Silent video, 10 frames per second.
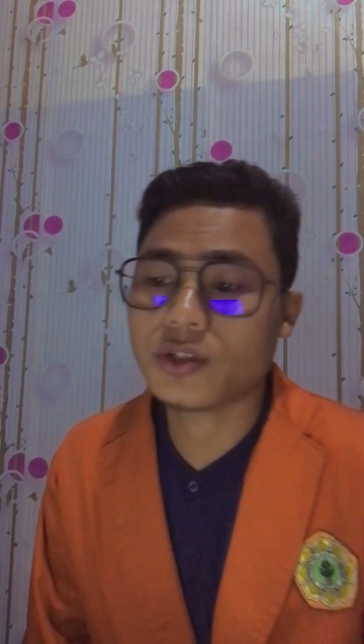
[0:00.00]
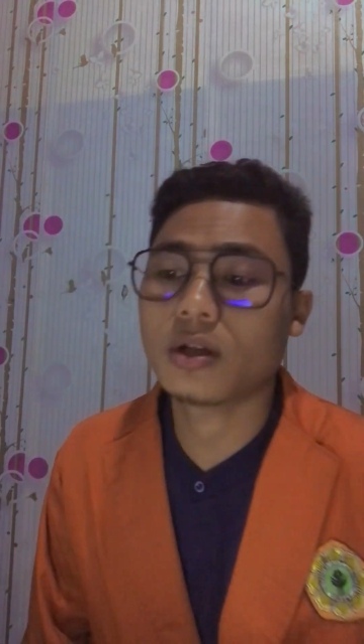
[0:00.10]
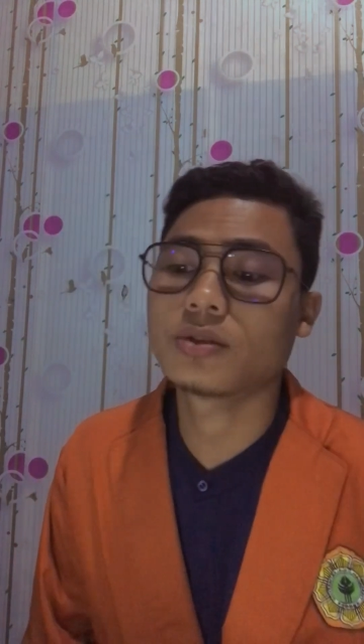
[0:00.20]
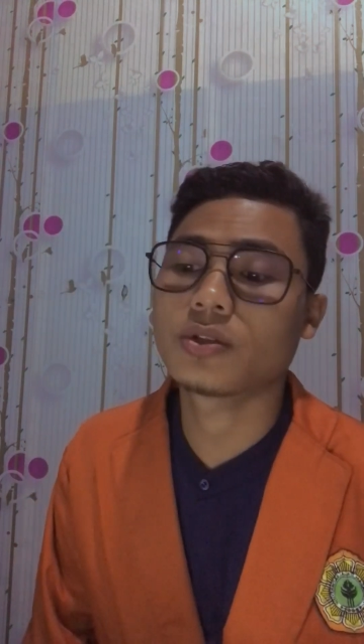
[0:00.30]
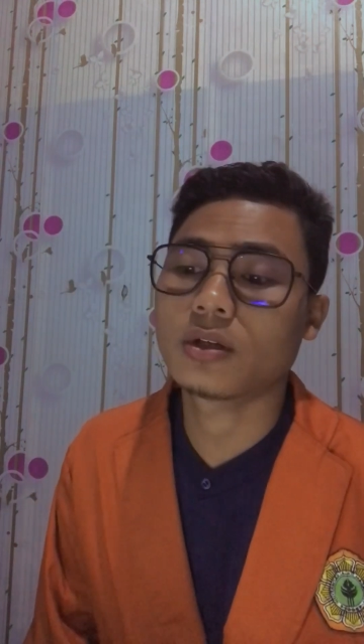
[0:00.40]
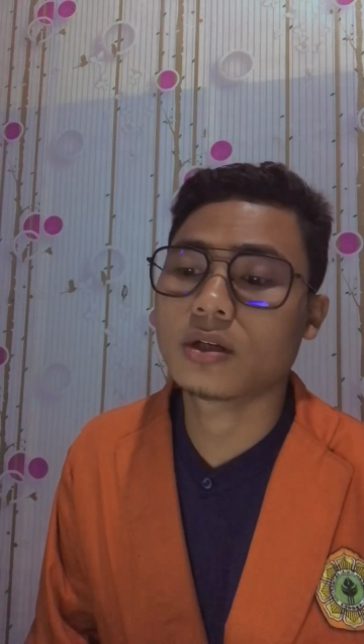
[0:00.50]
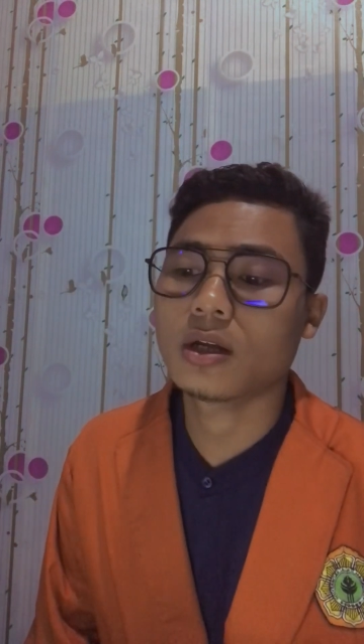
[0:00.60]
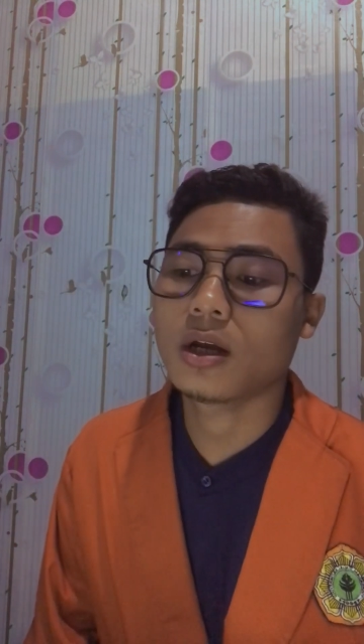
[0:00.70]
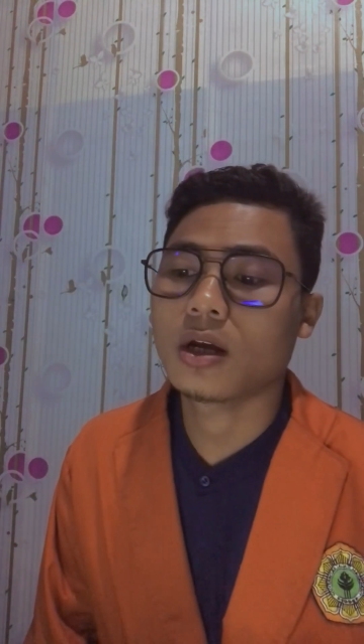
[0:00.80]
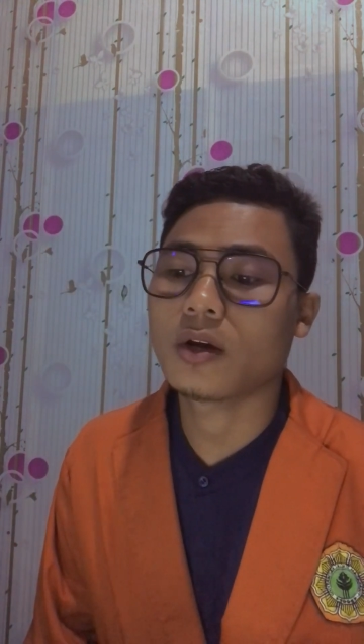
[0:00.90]
culture
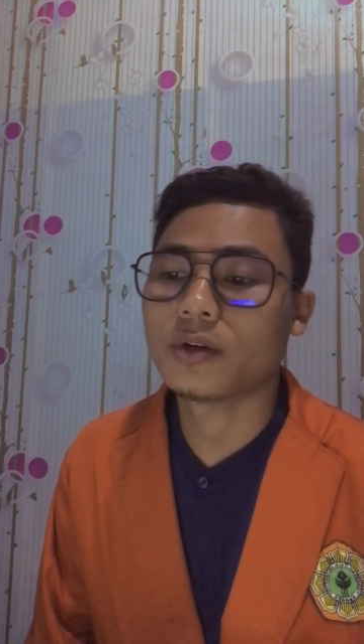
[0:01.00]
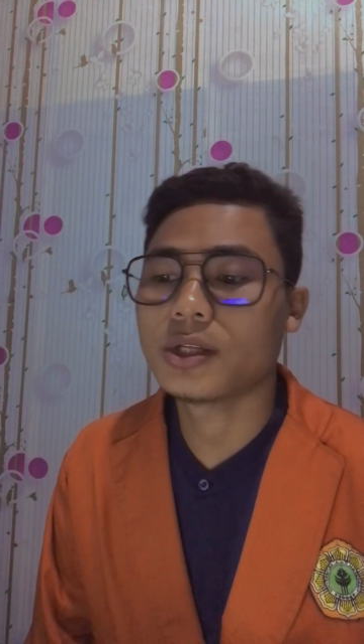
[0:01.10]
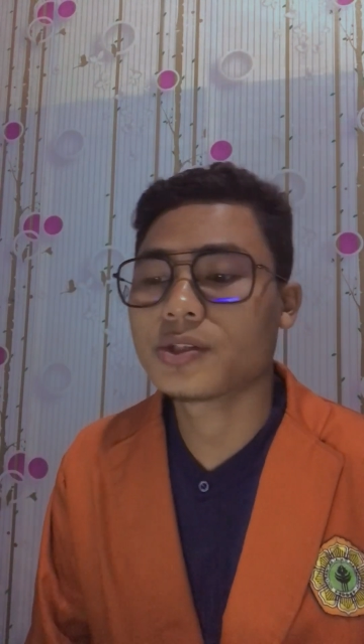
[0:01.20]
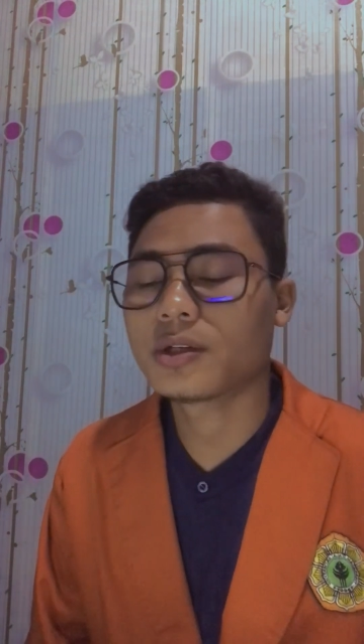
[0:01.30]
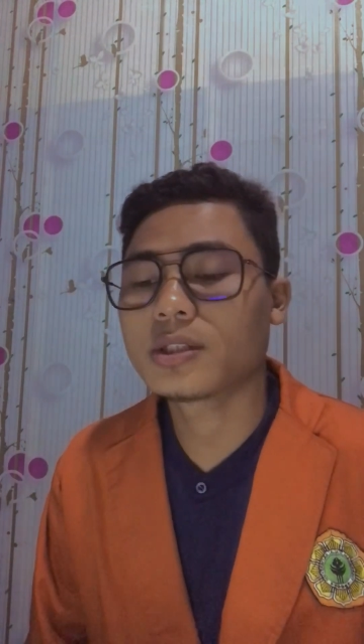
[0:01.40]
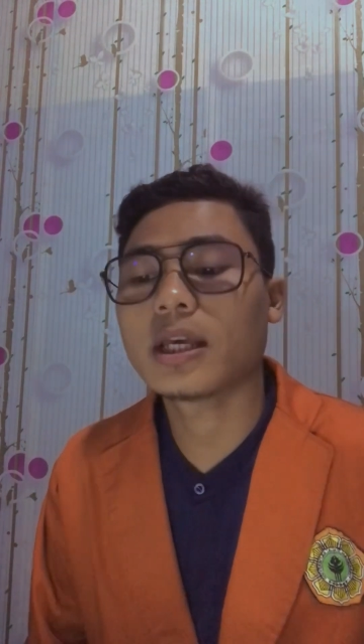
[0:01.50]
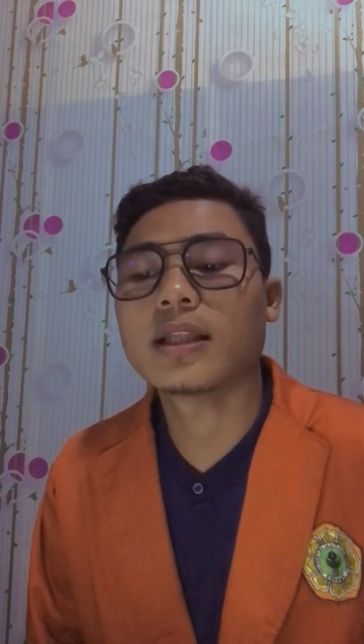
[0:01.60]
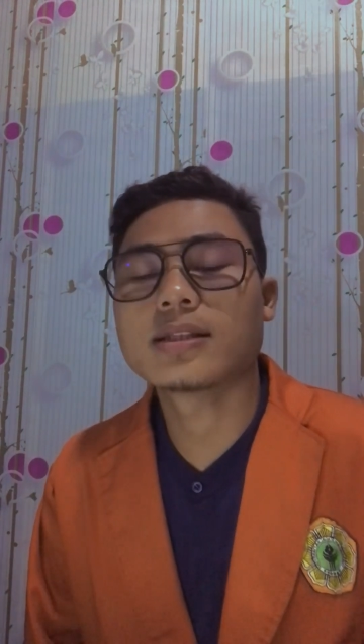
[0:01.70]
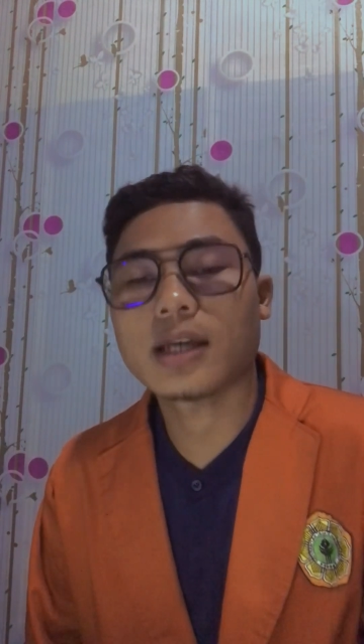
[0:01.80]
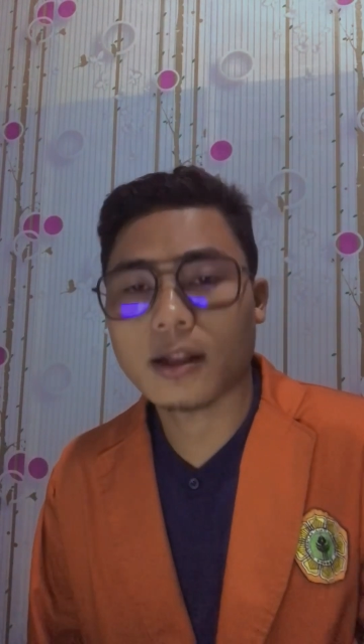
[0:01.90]
connoisseurs
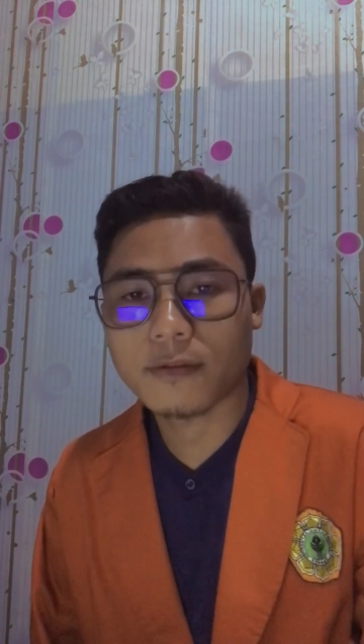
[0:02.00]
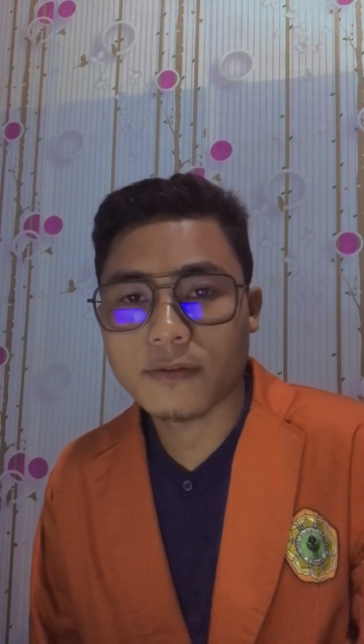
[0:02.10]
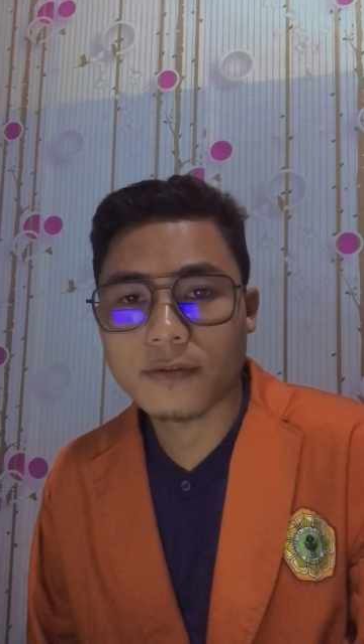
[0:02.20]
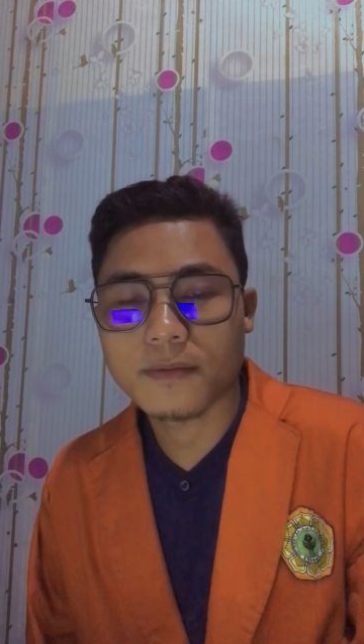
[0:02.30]
itself.